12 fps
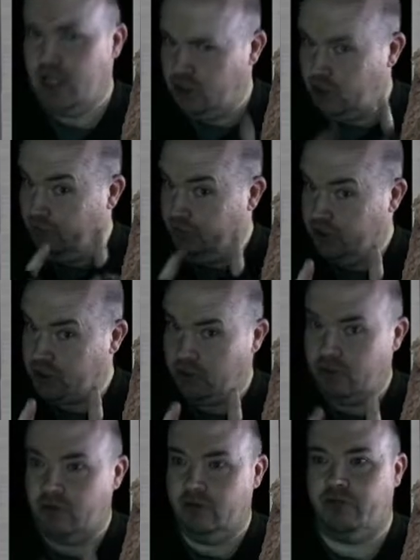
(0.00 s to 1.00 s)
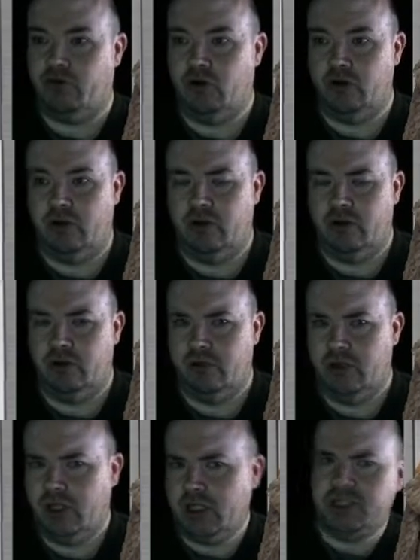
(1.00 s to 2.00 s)
the official Frogger.
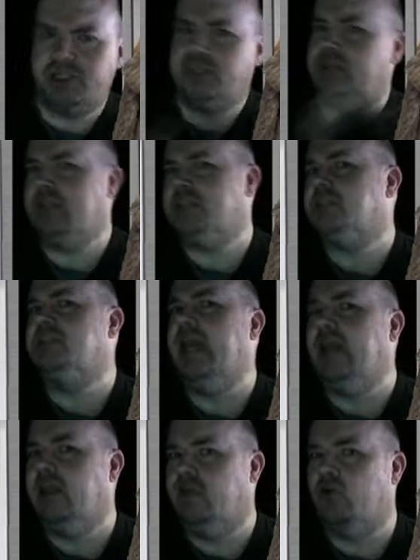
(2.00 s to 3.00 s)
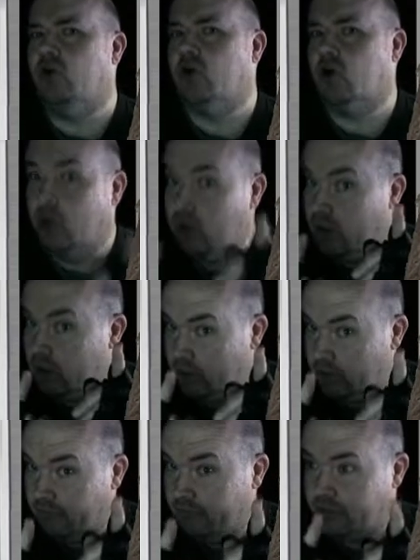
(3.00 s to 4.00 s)
Not just any Frogger,
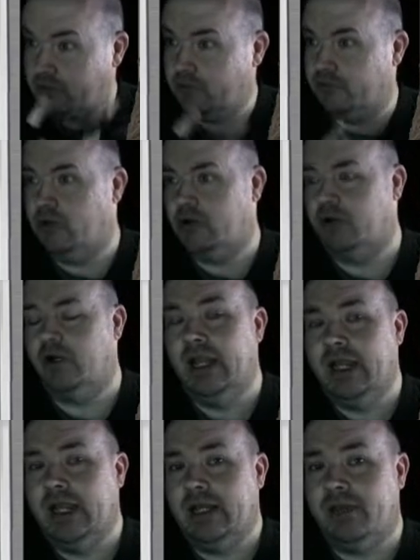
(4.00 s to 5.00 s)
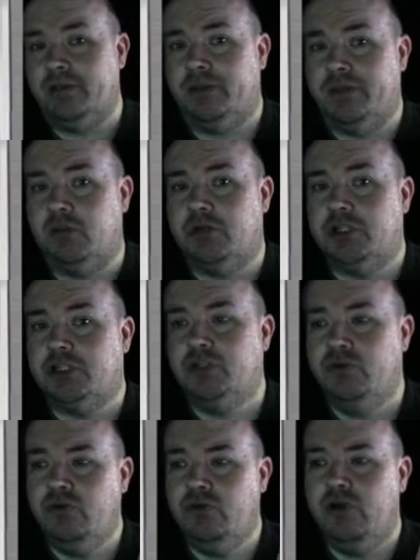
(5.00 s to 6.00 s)
the official Frogger. Now, there were
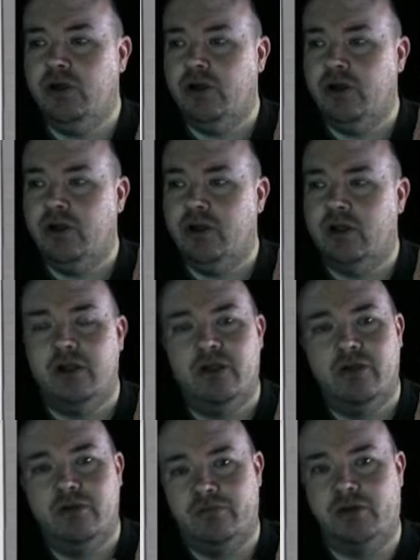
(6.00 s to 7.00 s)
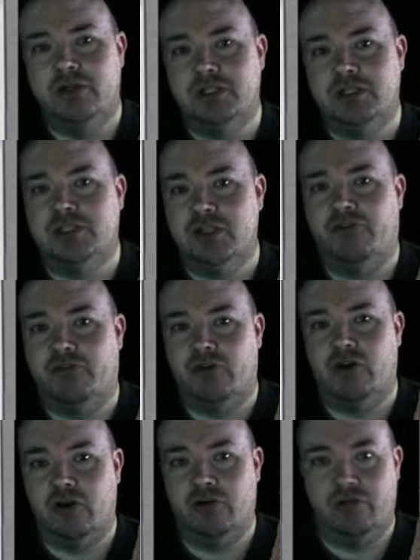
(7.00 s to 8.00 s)
two versions of
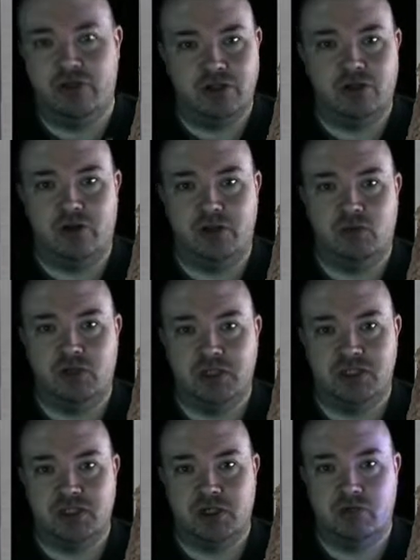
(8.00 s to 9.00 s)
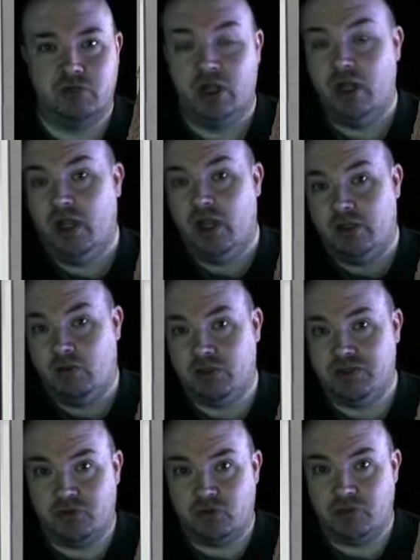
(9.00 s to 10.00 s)
Frogger for the Atari 2600. There was,
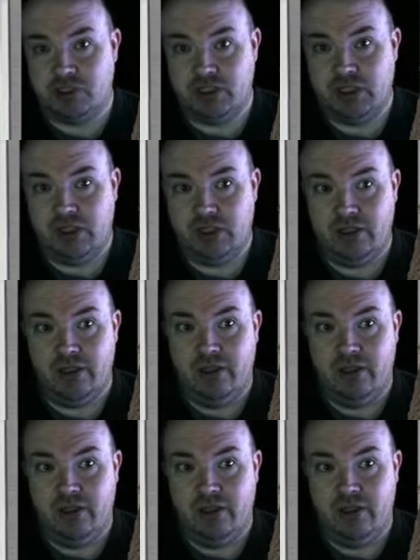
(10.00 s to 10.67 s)
of course, the